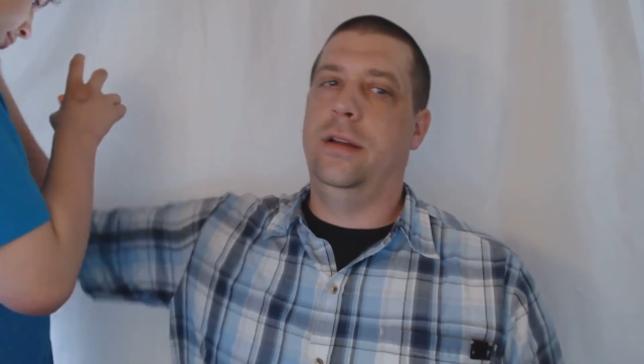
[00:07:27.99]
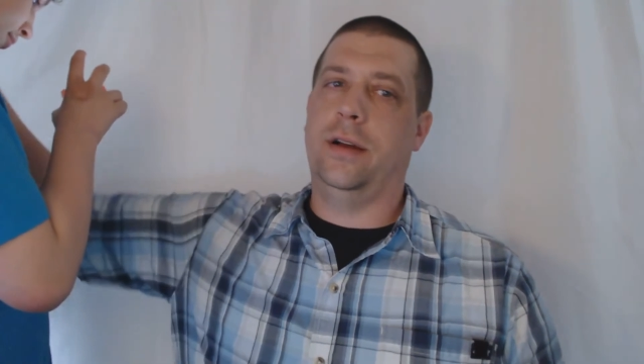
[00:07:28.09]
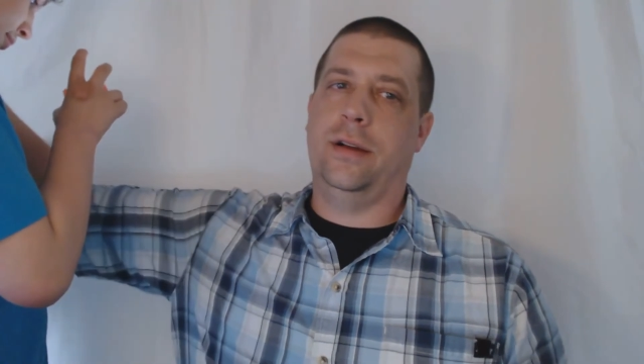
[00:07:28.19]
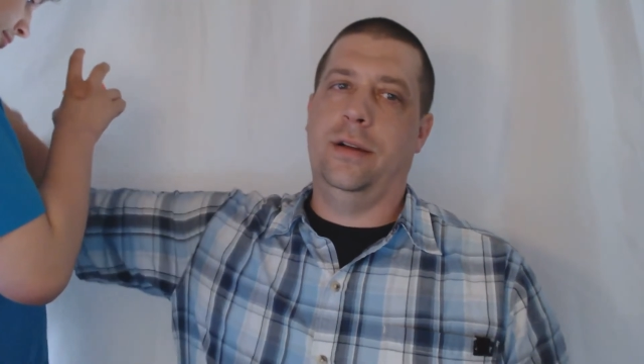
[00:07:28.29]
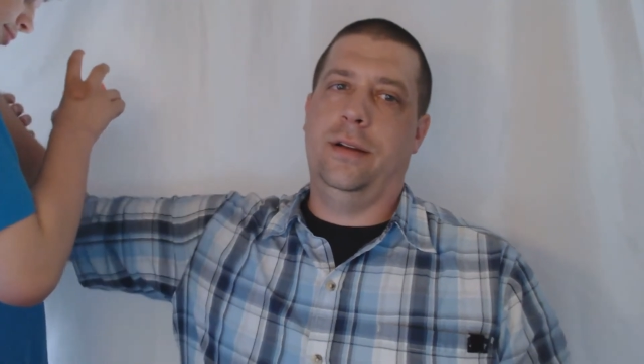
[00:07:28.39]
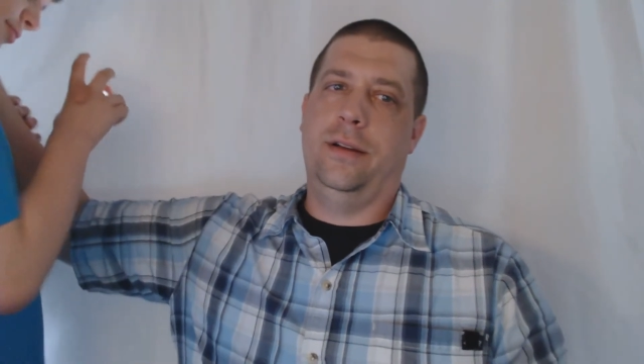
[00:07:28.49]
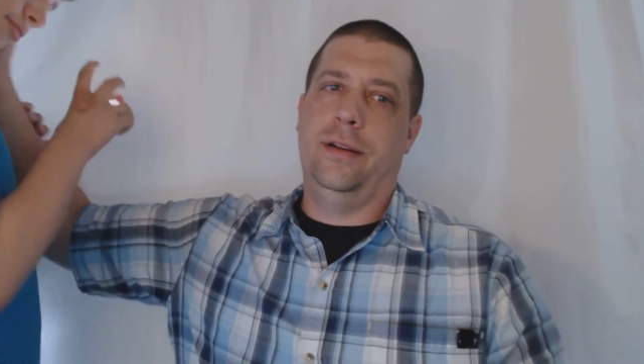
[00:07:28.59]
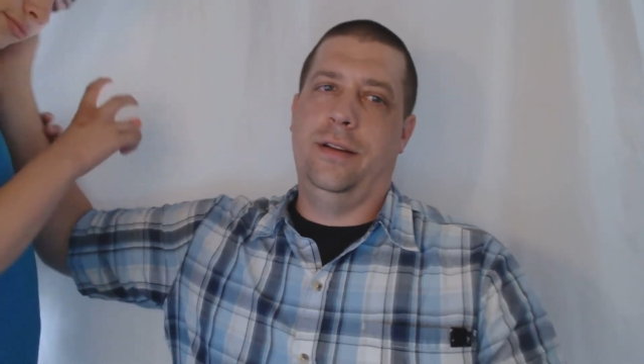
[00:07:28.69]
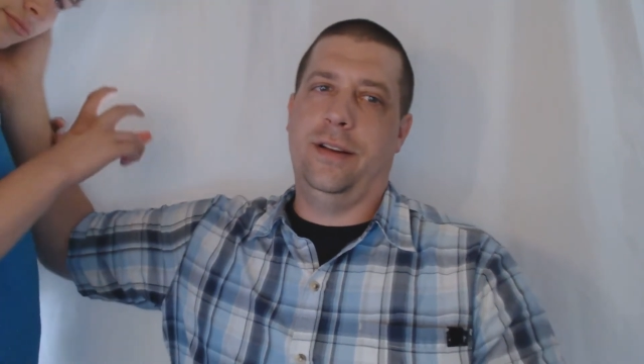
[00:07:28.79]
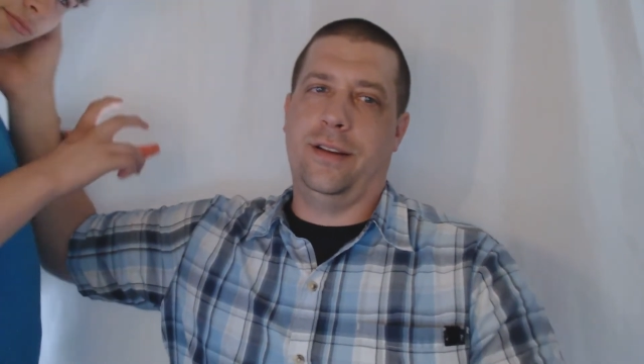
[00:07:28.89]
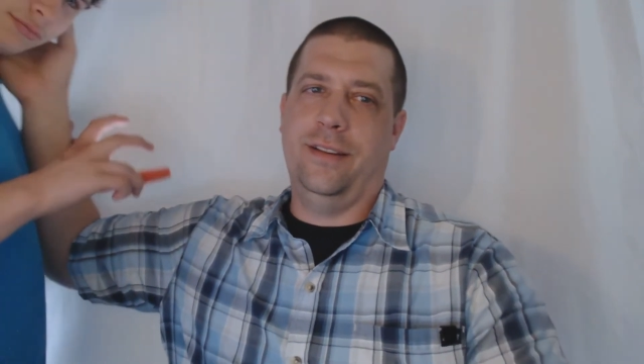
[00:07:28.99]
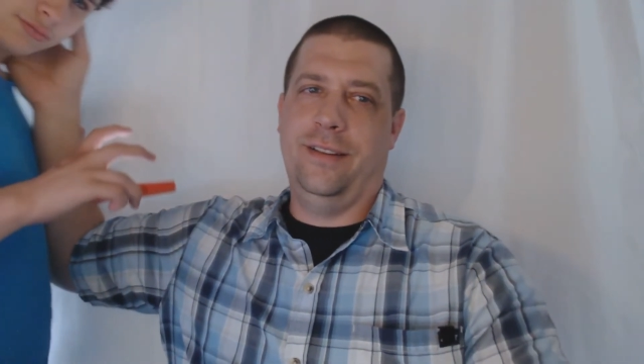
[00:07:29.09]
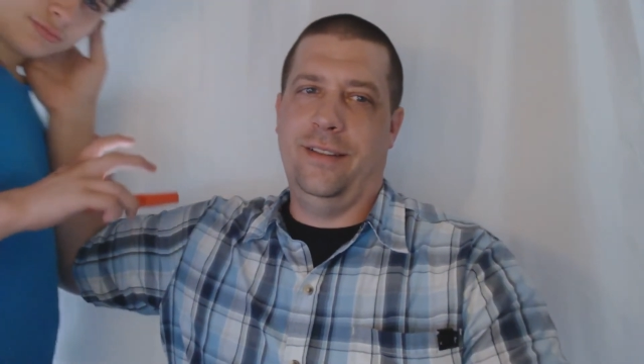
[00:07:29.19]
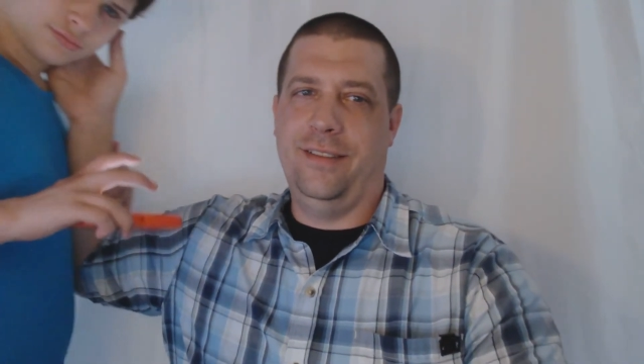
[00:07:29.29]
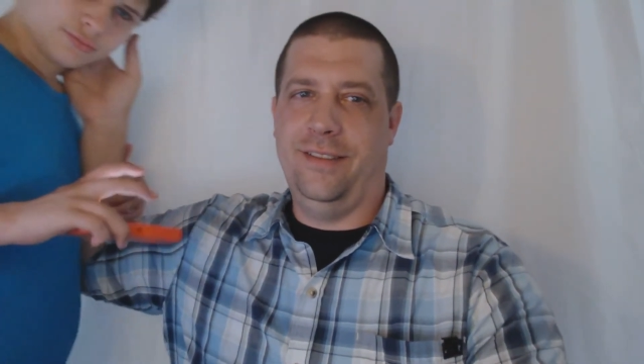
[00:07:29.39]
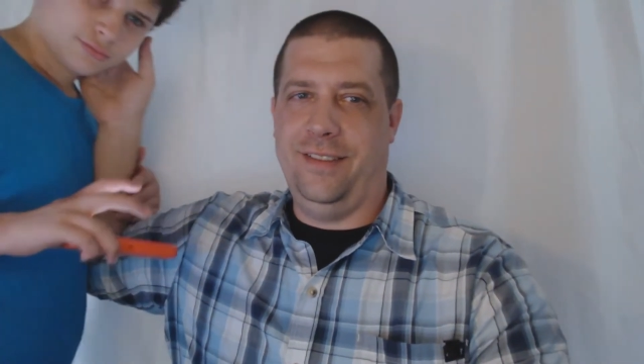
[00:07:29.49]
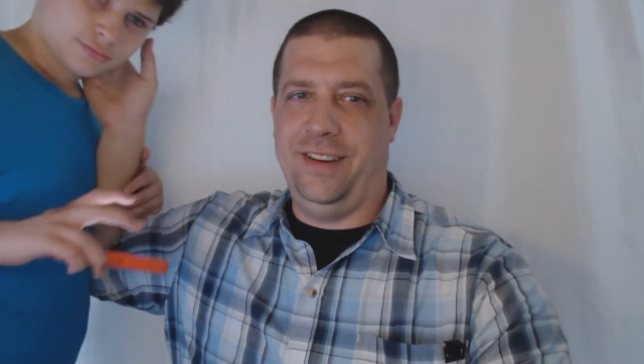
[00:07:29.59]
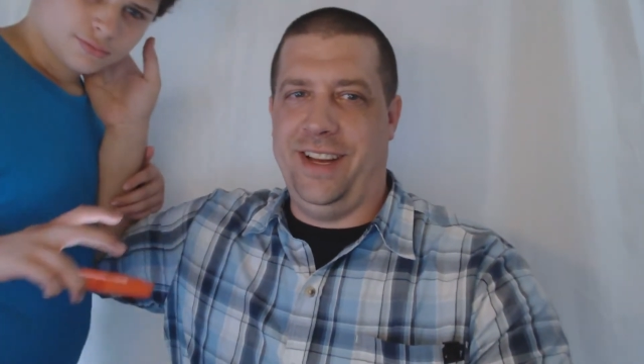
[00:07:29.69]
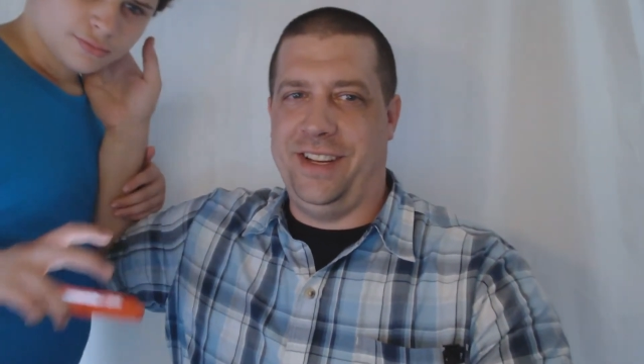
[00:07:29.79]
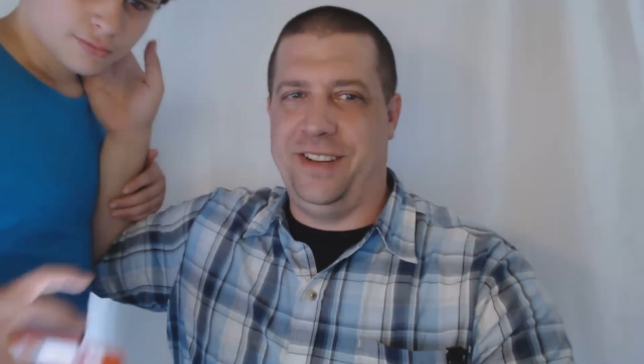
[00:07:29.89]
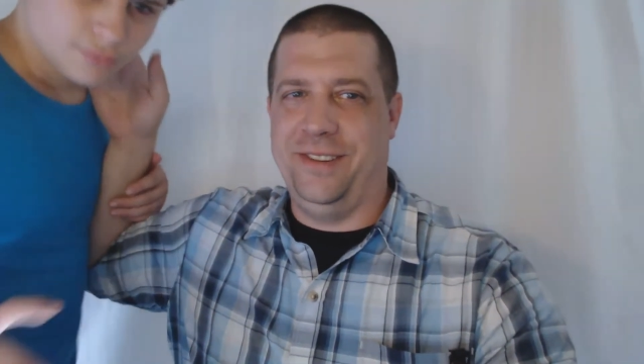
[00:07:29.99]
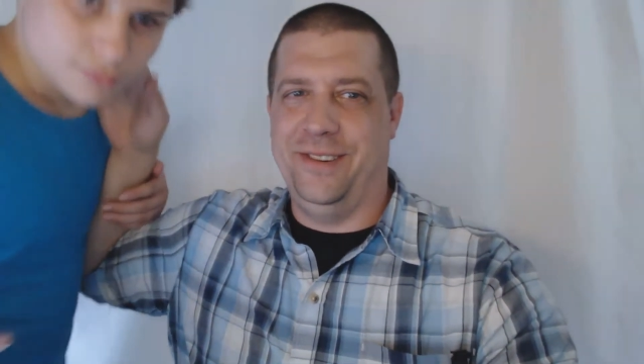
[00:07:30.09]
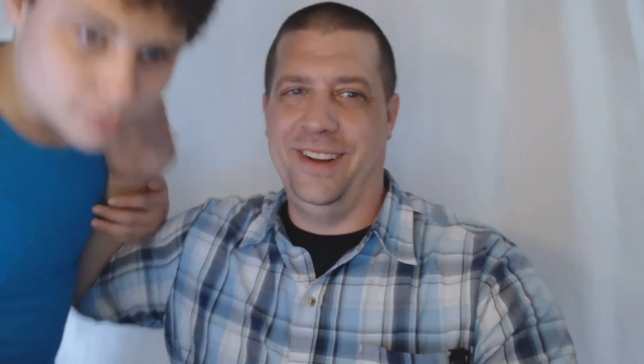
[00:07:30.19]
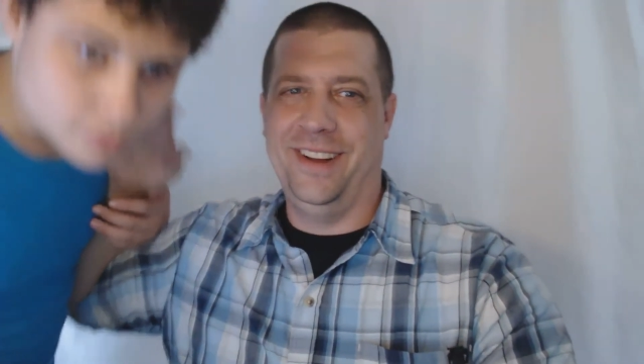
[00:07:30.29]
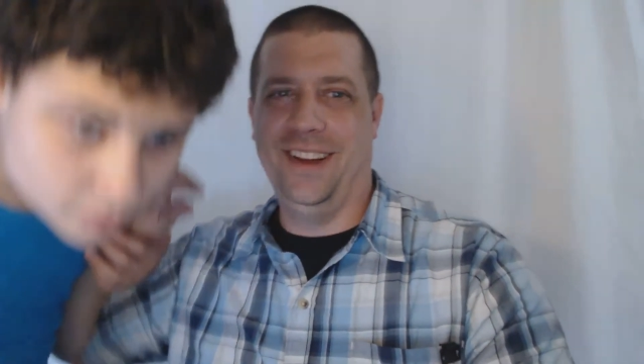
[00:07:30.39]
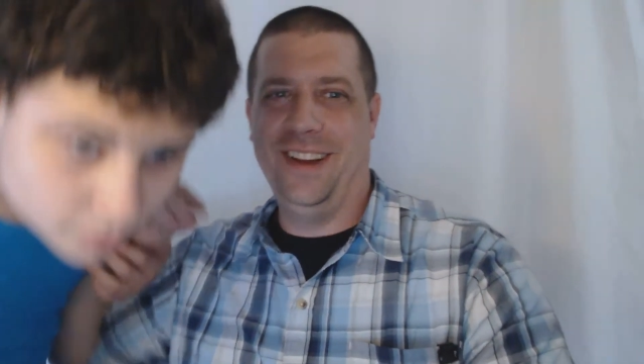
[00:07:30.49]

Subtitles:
Look. Look. That's you.